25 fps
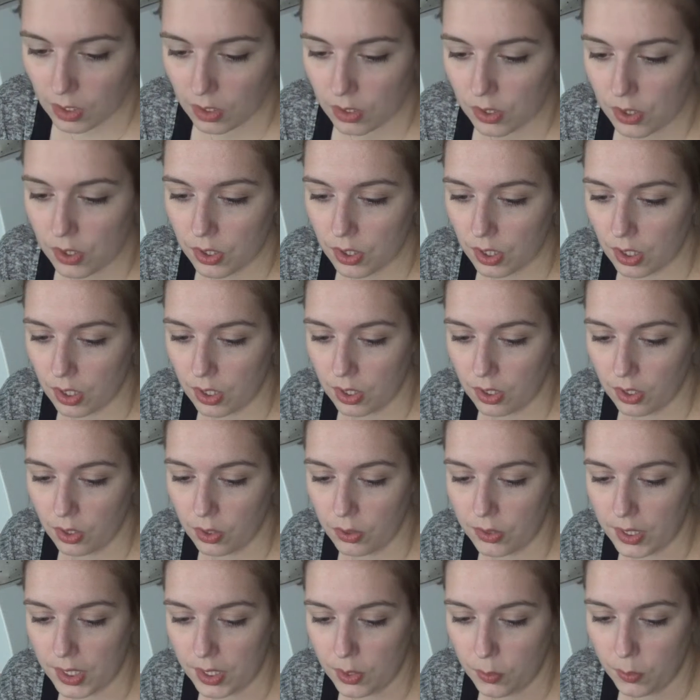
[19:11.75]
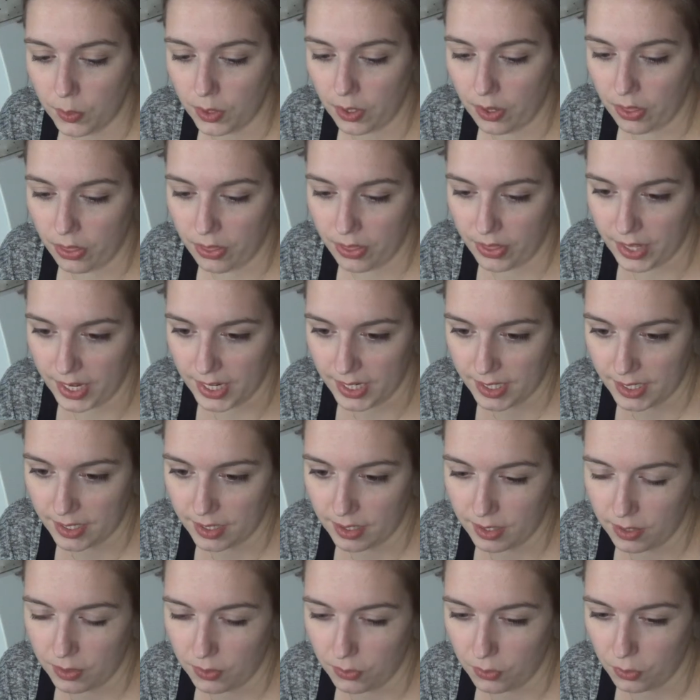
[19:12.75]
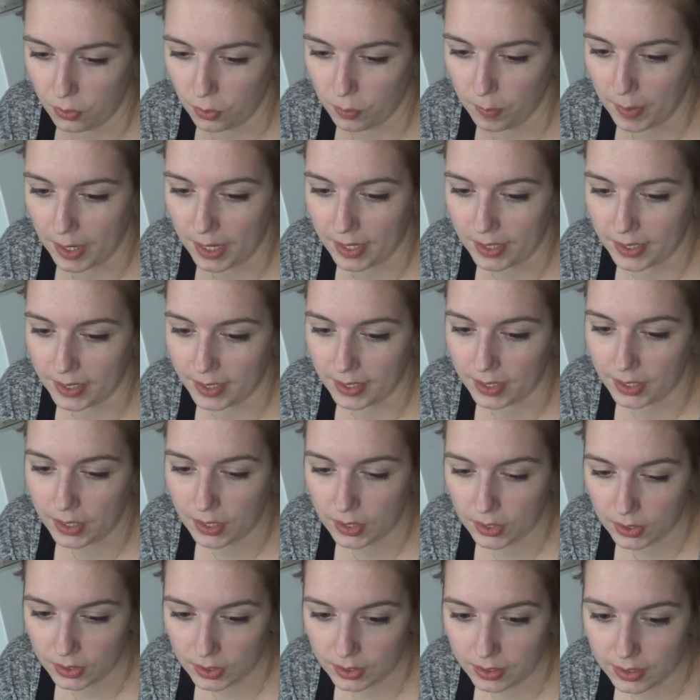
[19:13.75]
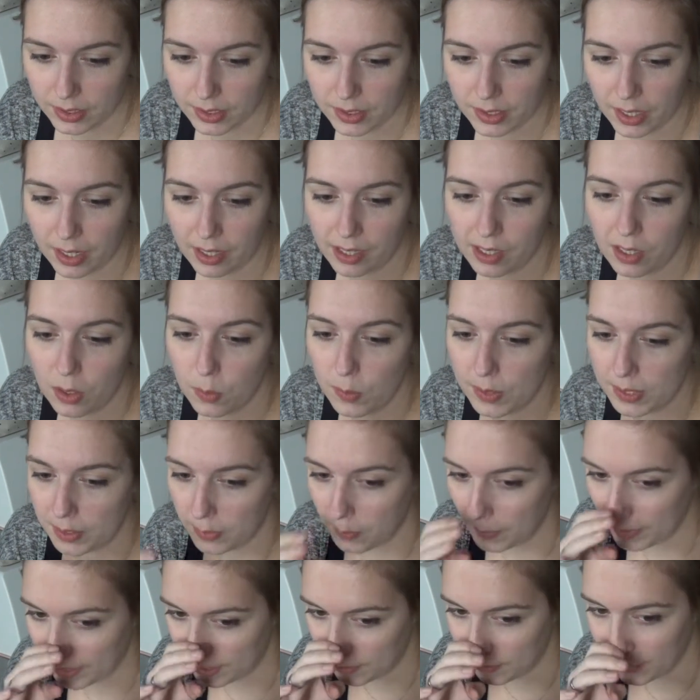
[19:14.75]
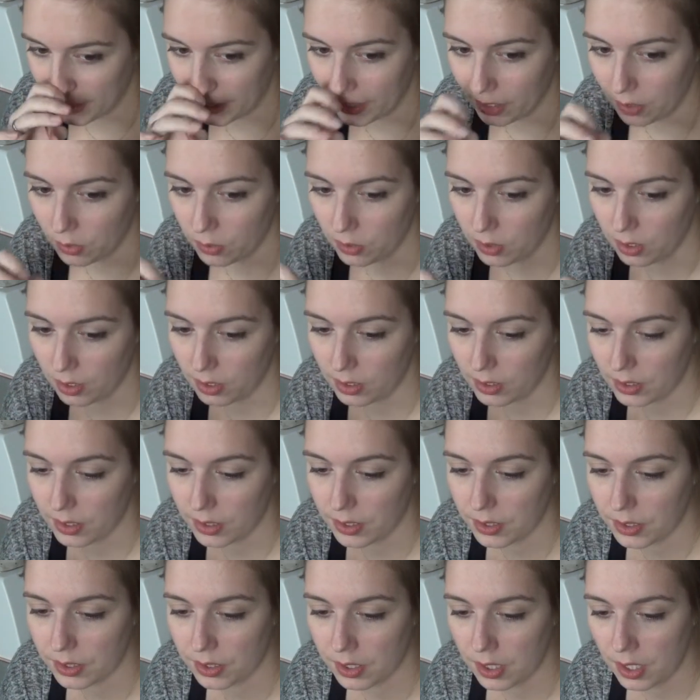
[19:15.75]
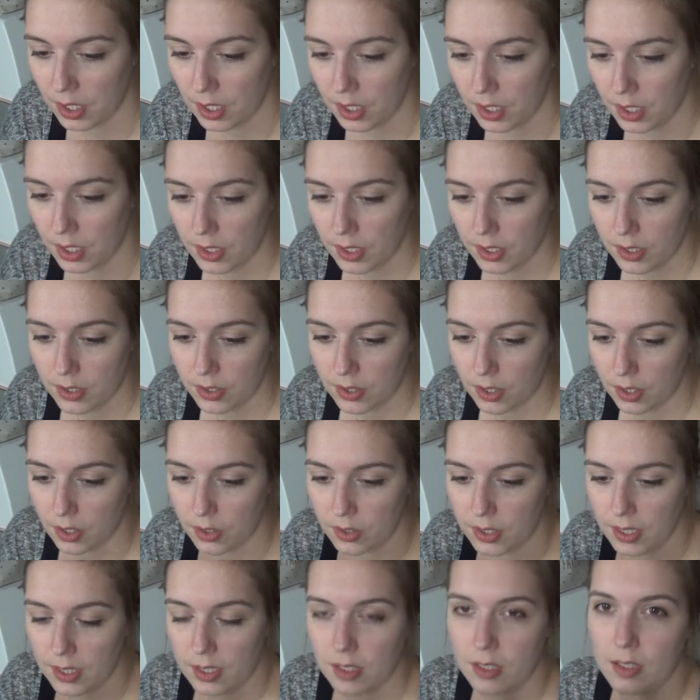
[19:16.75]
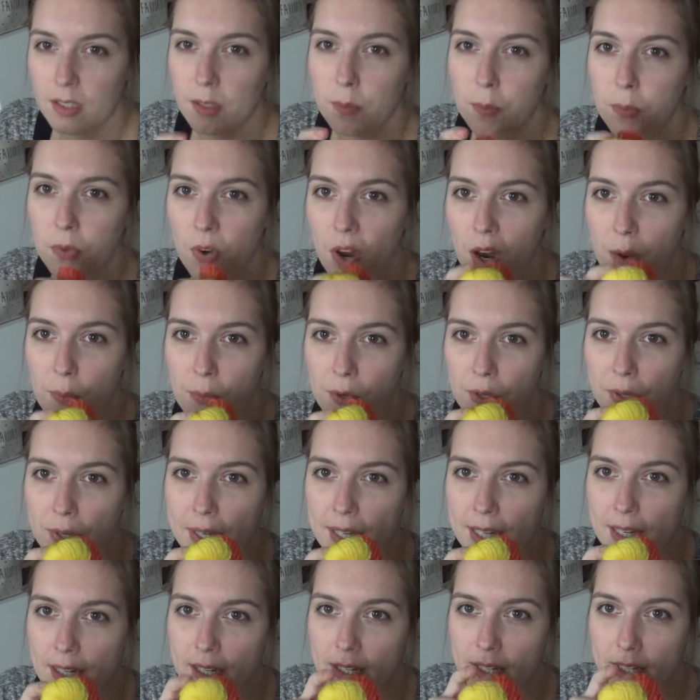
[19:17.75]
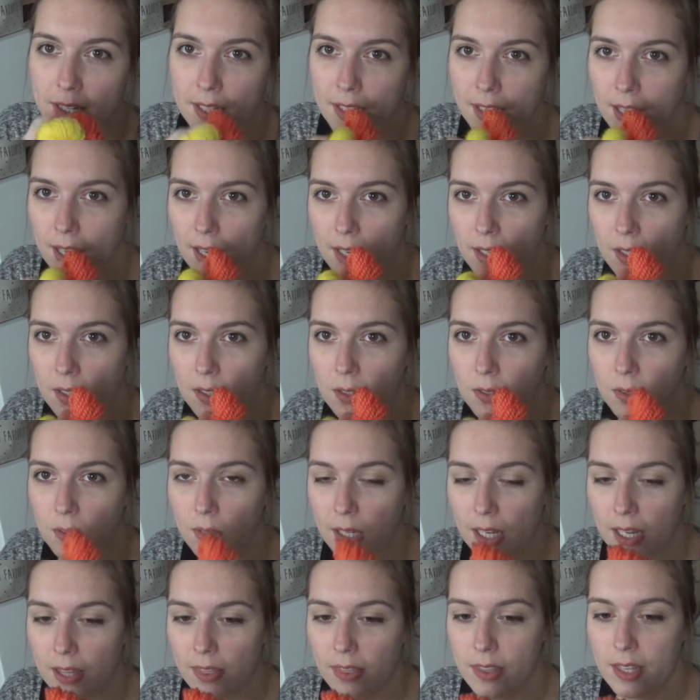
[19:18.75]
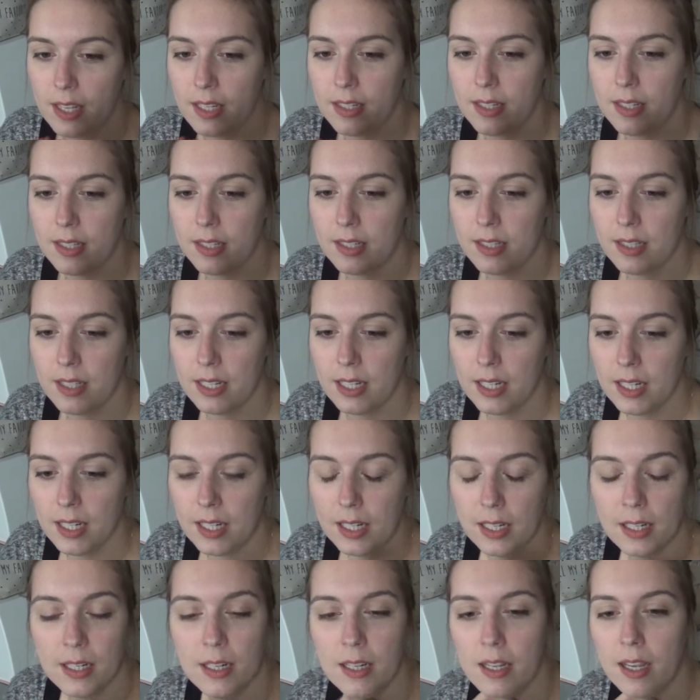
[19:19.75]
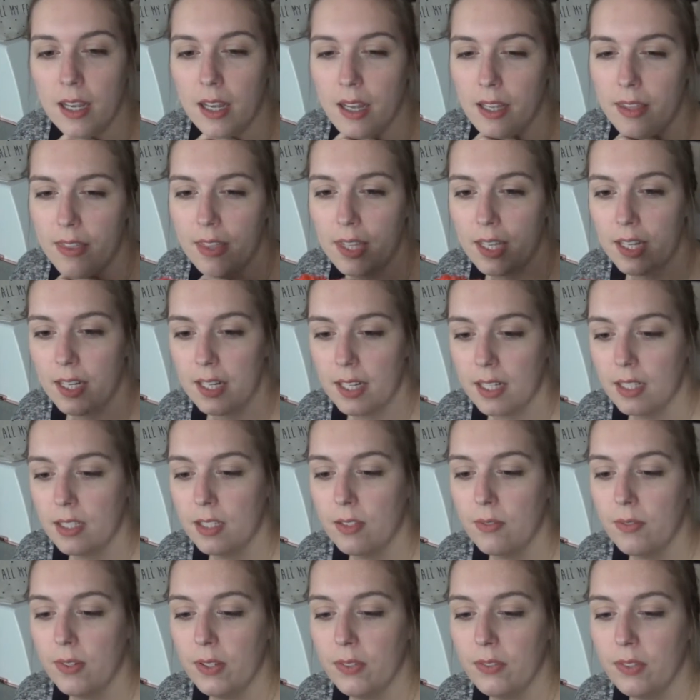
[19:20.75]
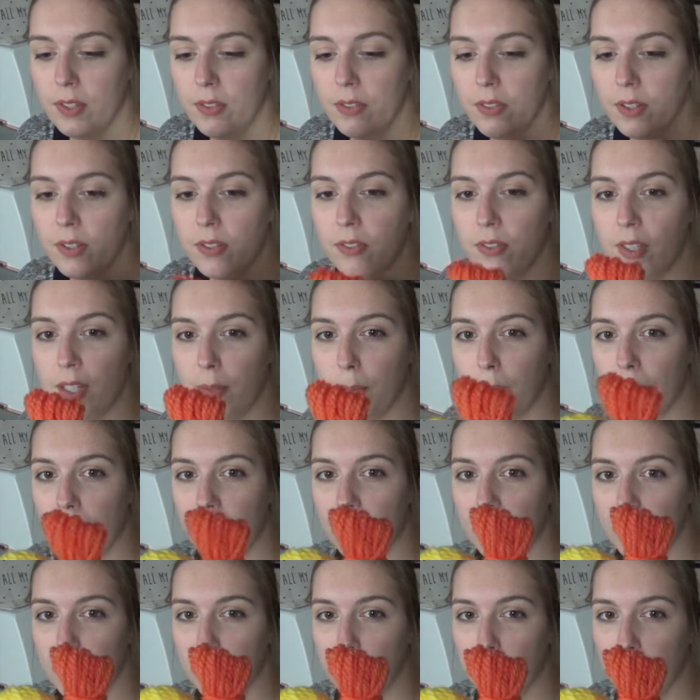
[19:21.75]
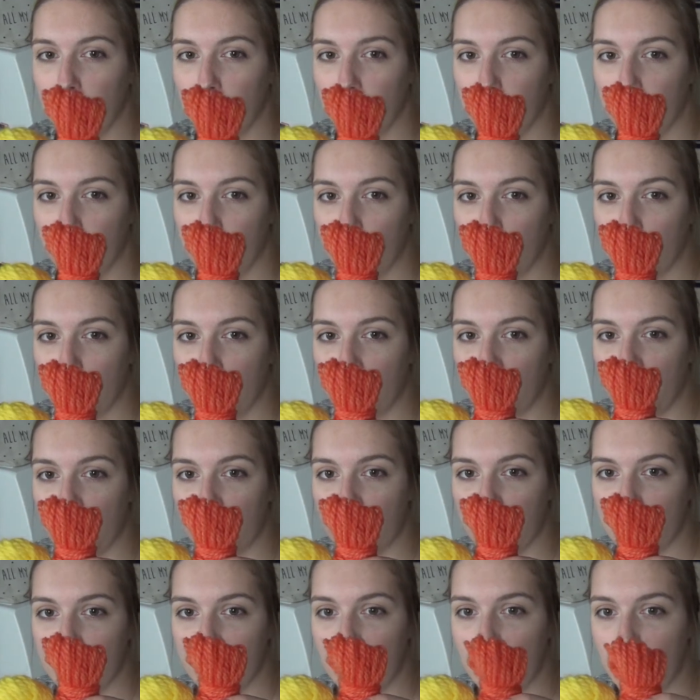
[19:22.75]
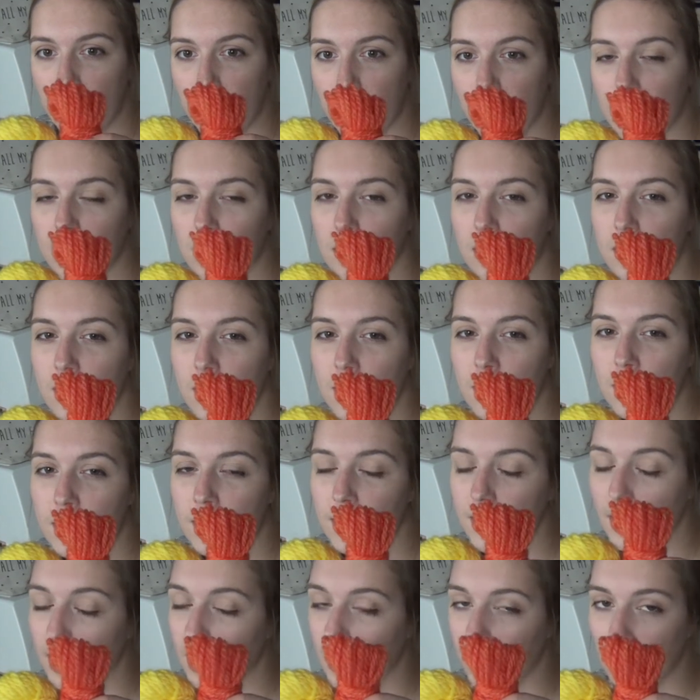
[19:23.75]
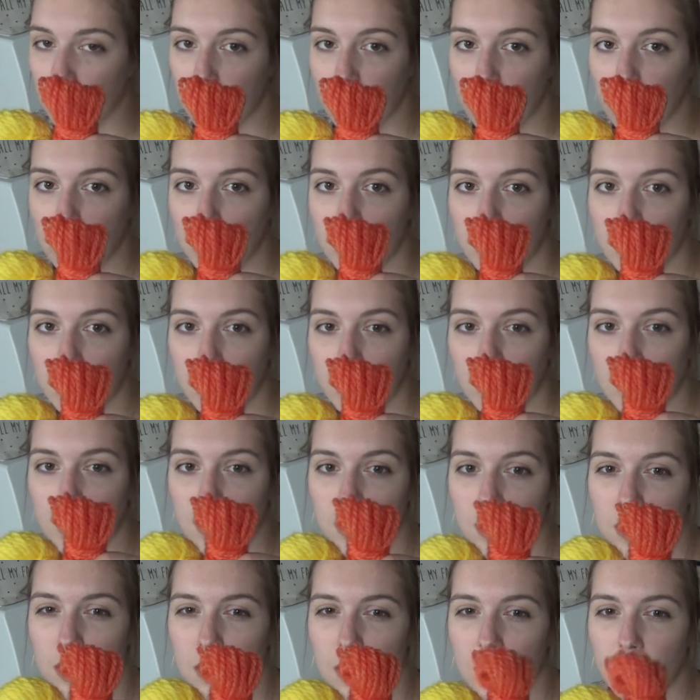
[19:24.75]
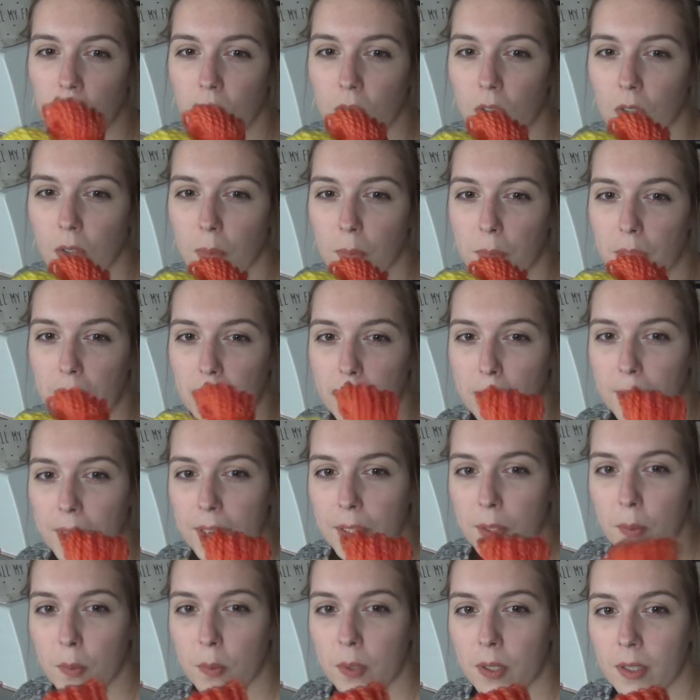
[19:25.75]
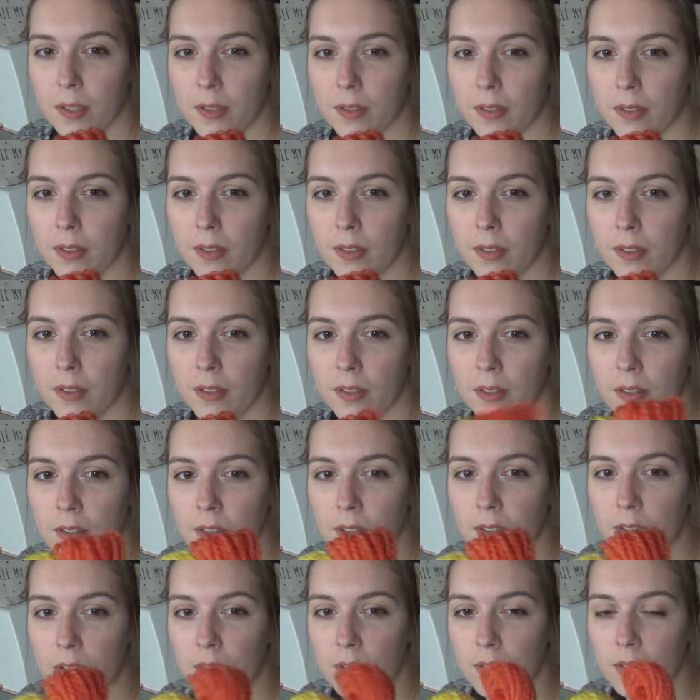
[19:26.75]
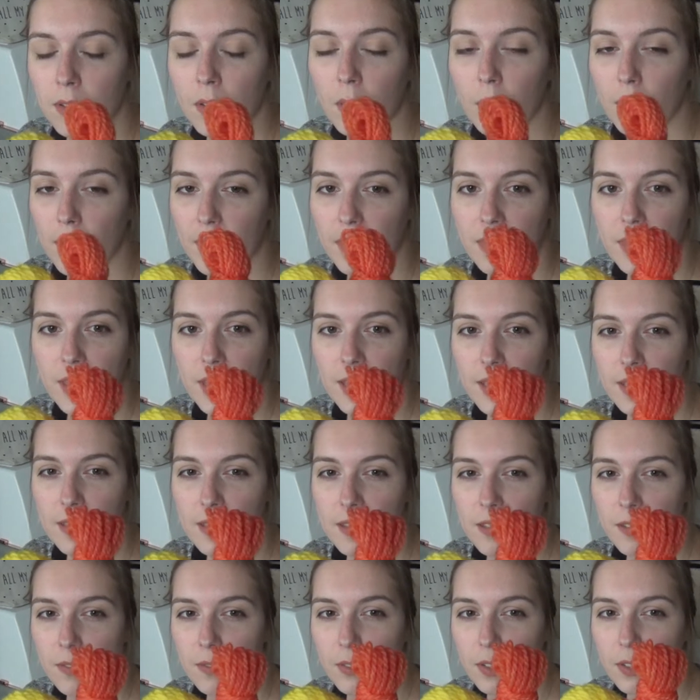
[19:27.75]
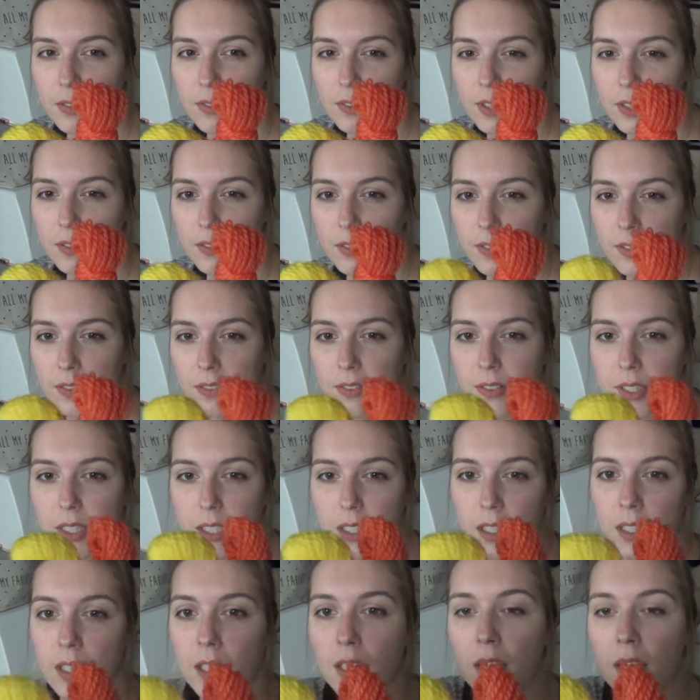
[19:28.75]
So these were tests for my colors. I always mix my own colors. So this is the primary yellow, and this is the, I think it's 50-50 magenta yellow, or maybe the one, no, I think it's the 50-50.